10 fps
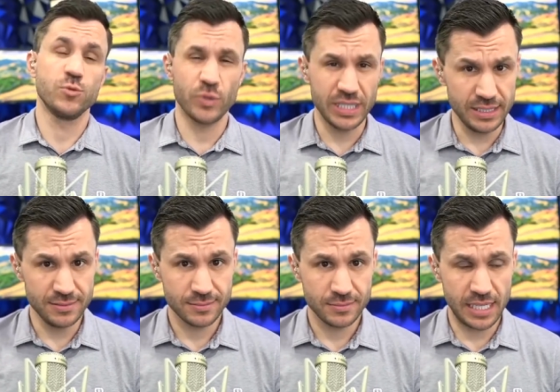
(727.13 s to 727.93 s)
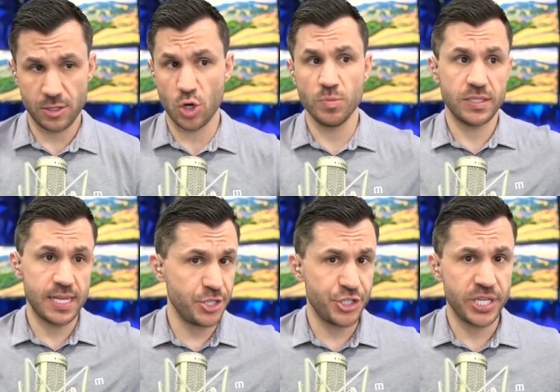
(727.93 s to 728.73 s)
Really? Like home
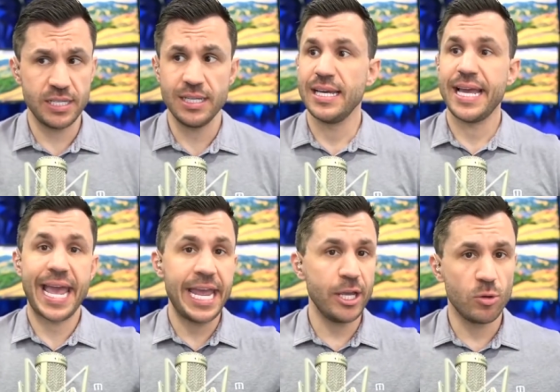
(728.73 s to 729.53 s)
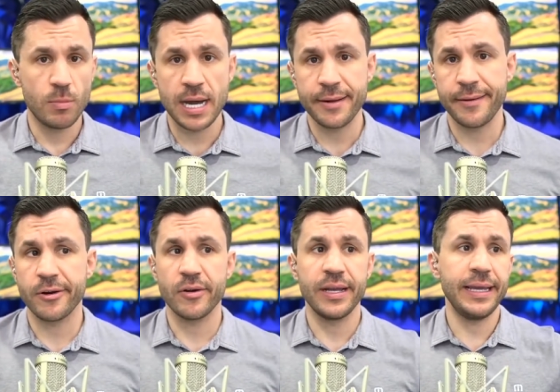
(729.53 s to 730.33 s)
detention, ankle
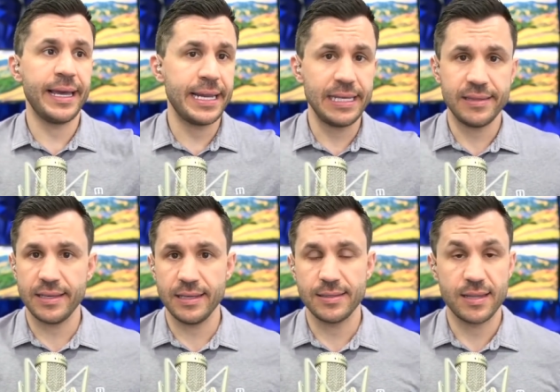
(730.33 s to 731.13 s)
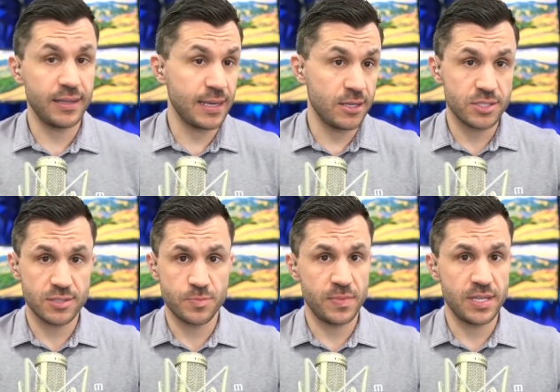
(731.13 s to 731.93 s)
monitoring, anything? Nothing else
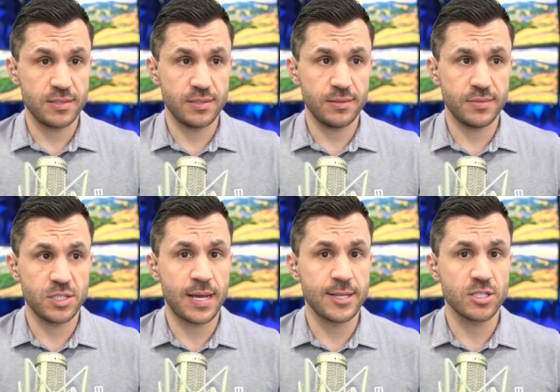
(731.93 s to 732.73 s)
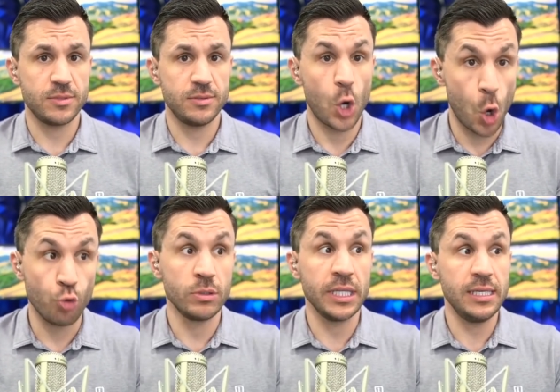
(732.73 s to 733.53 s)
is possible?
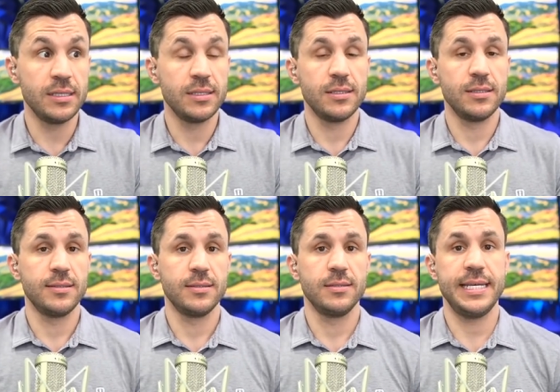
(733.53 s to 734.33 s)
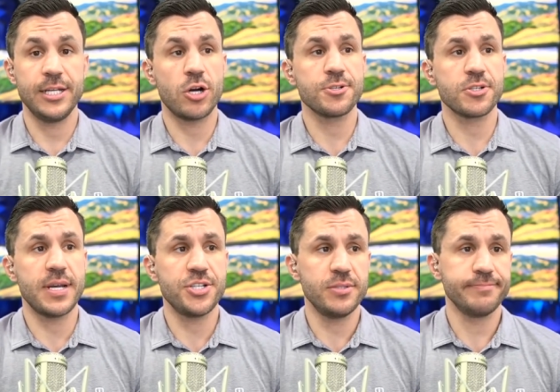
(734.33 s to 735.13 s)
Only
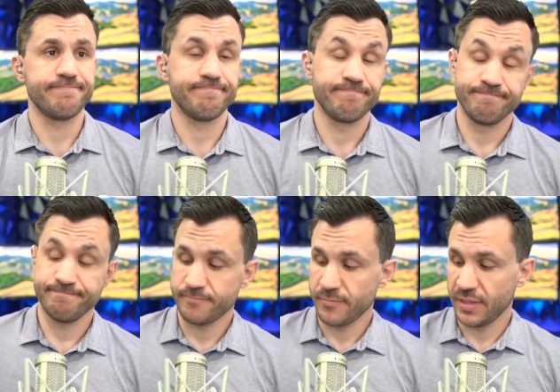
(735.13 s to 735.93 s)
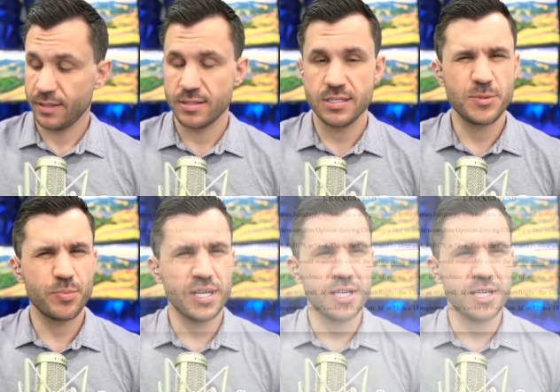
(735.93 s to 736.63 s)
incarceration? Seems pretty